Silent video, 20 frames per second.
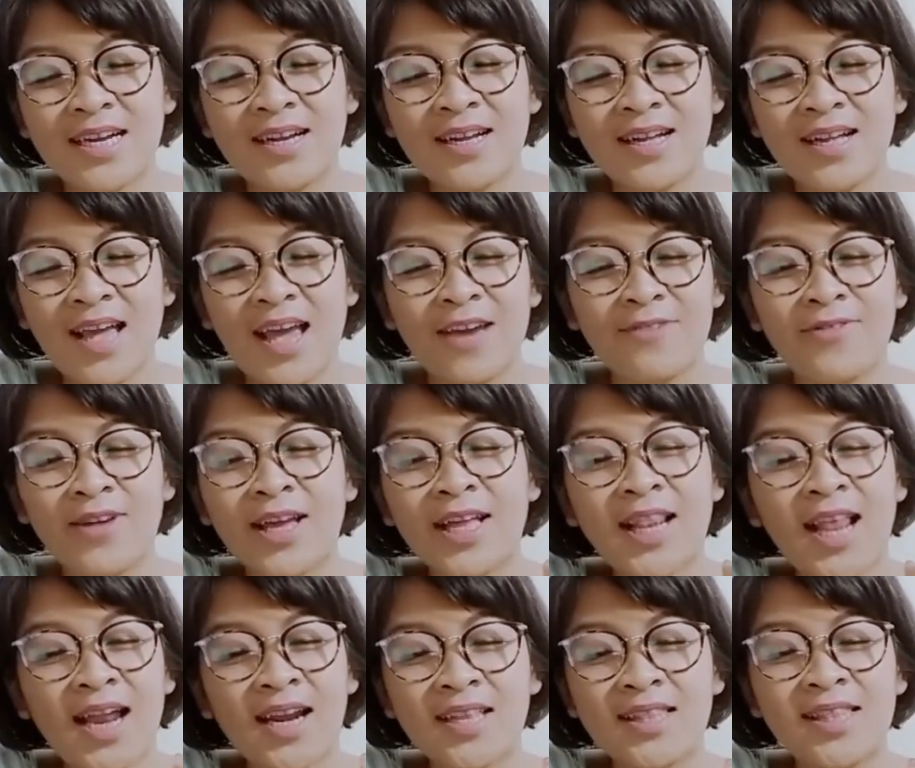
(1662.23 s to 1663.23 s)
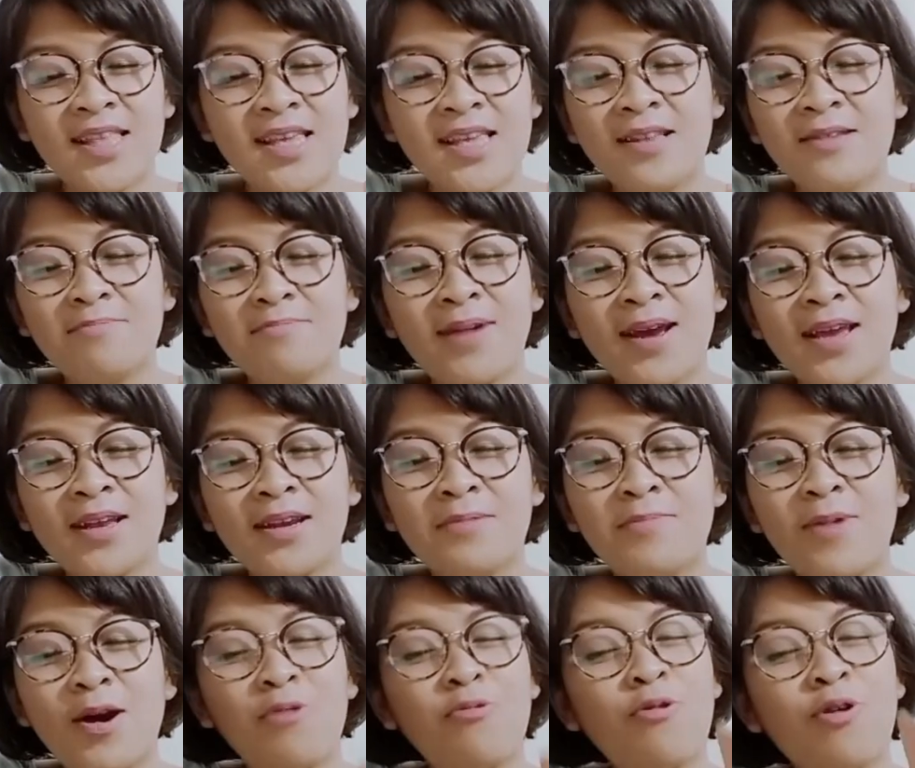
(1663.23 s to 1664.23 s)
Having clarity in mind
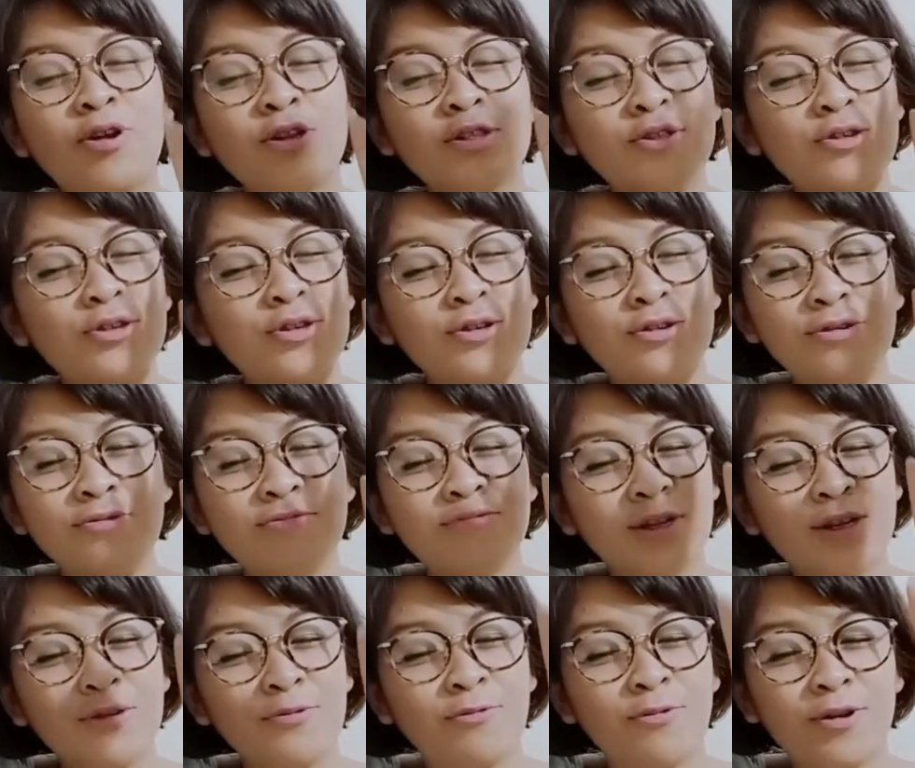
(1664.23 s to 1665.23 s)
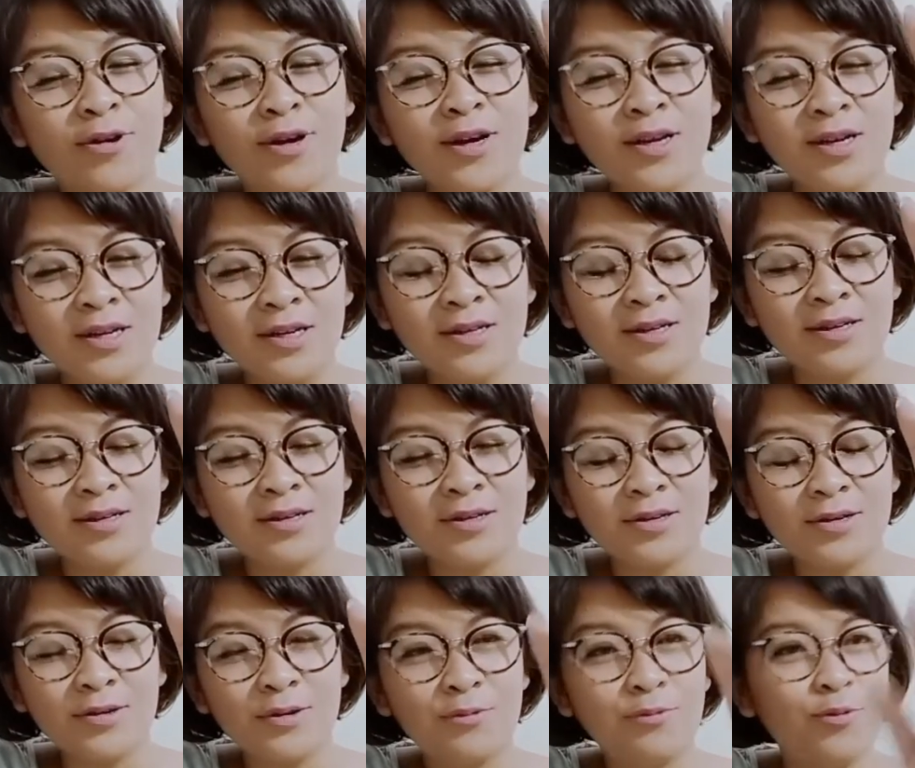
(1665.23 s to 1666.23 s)
about what you really want.
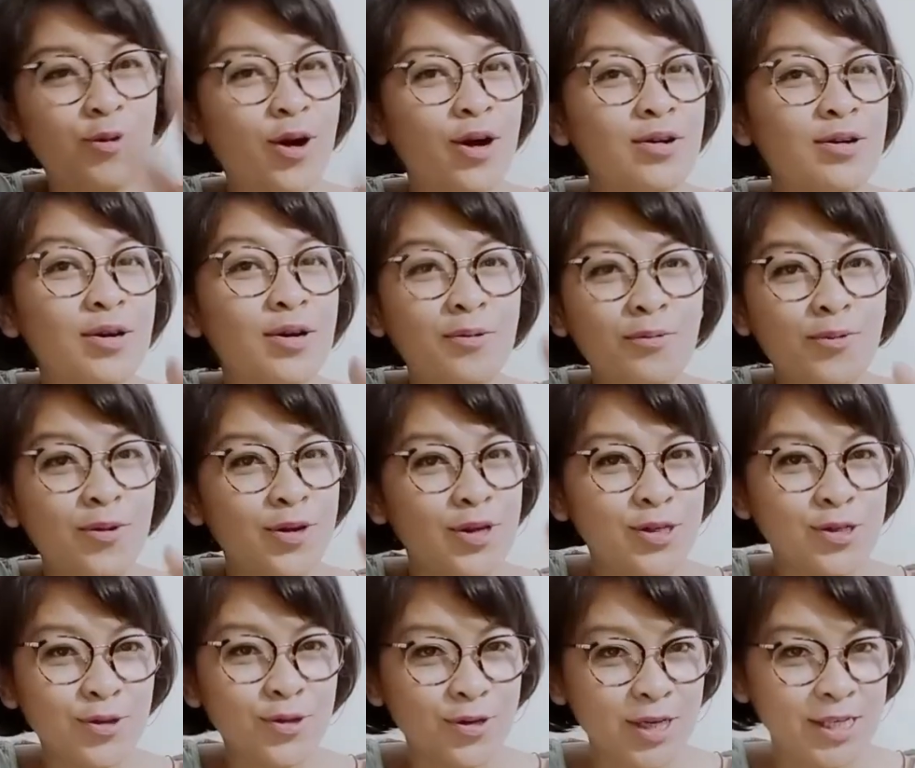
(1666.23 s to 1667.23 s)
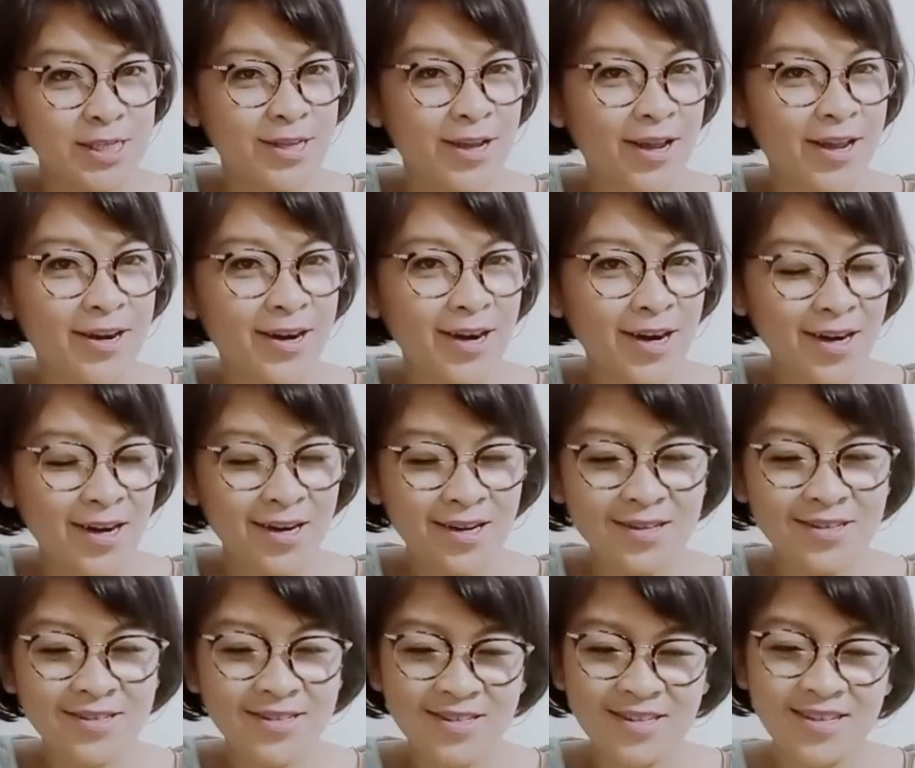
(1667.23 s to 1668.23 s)
What is your desire?
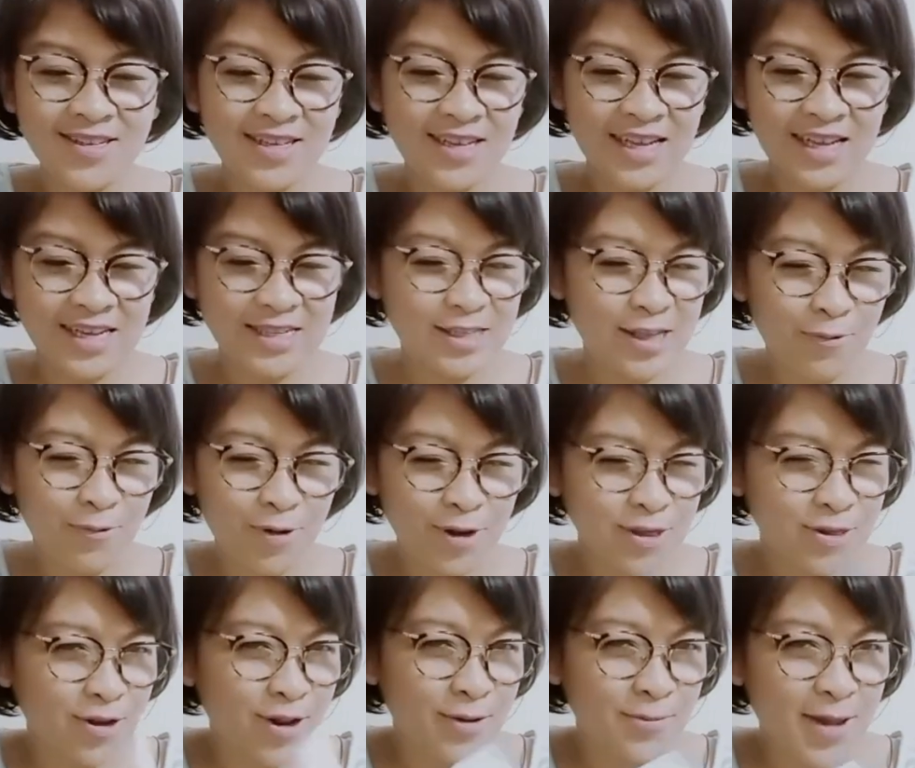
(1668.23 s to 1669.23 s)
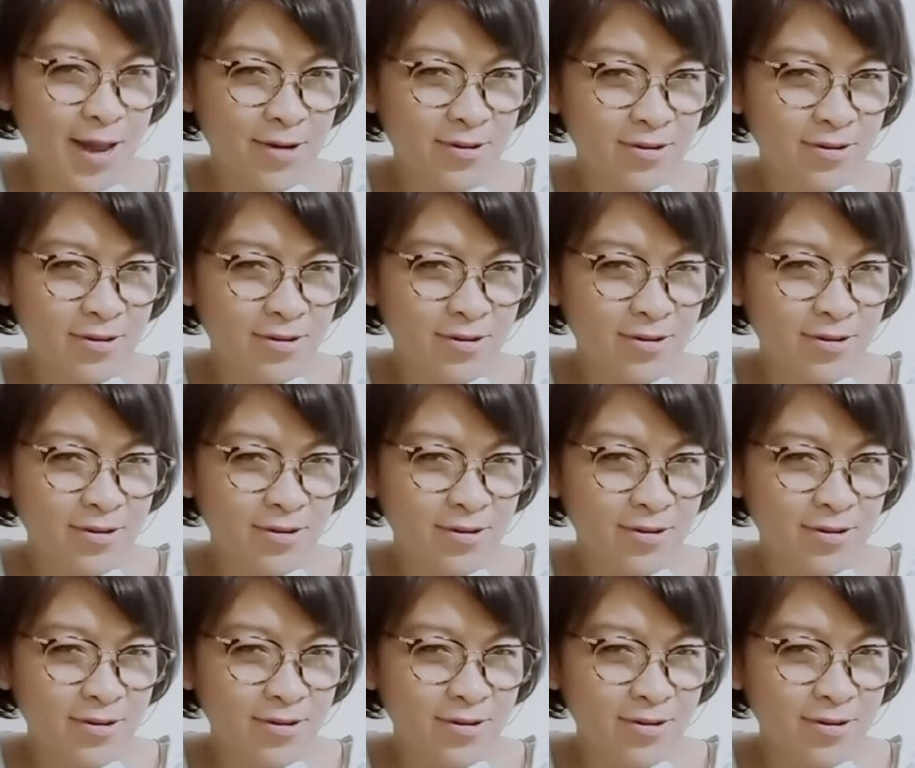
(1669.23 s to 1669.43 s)
Is that what it's all about?